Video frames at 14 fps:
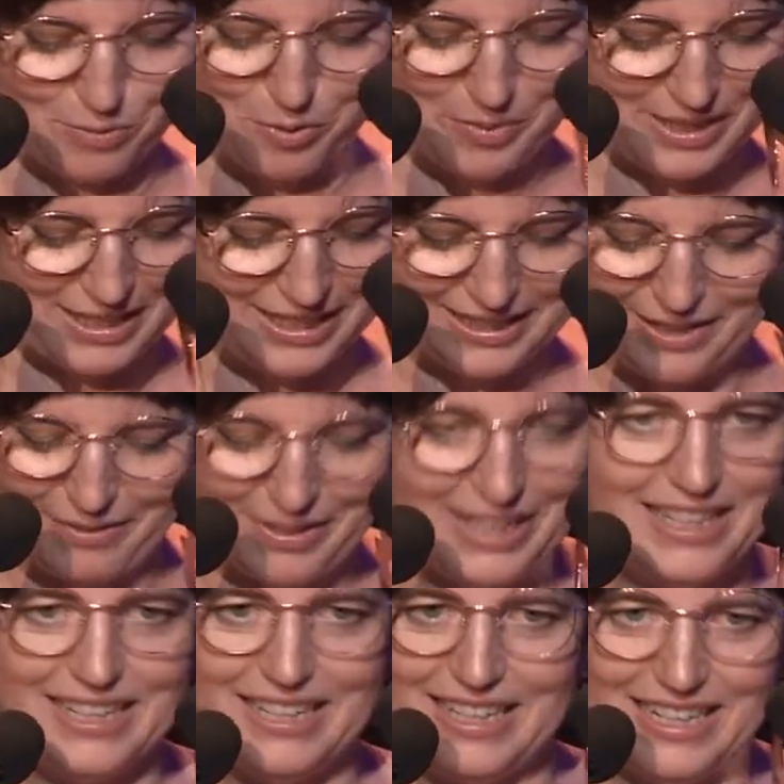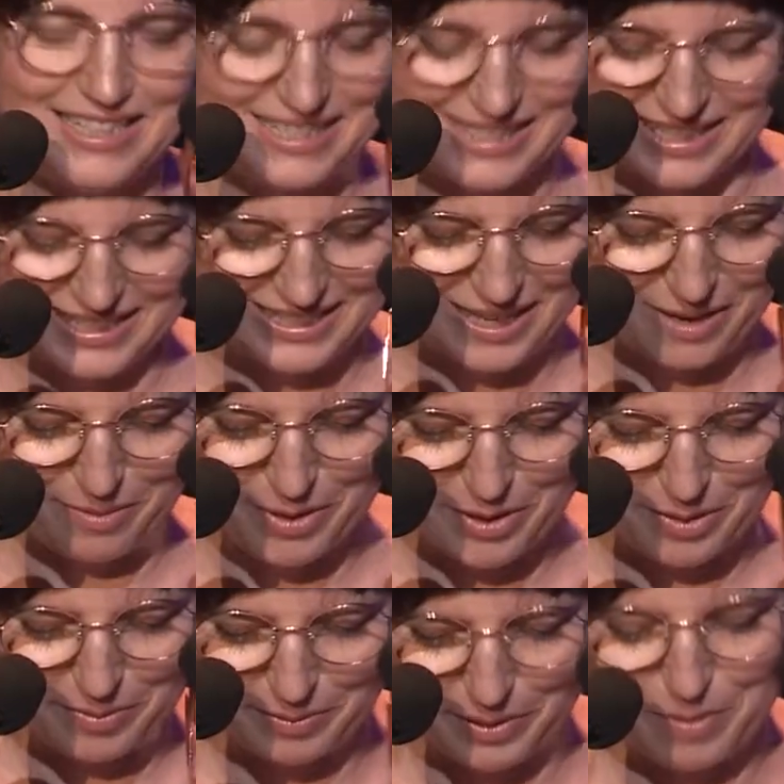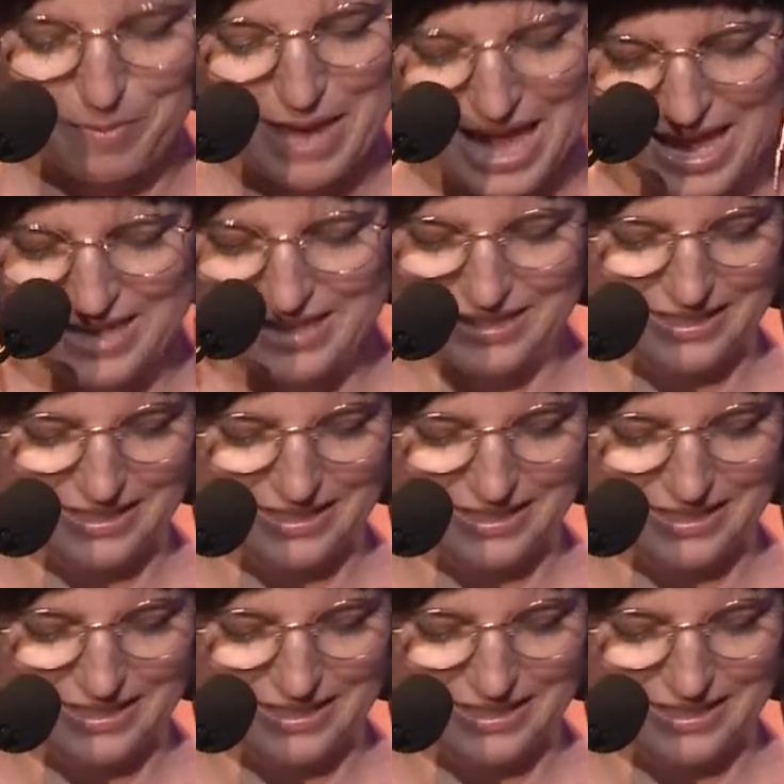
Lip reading: woman living in an inner city suburb with a man,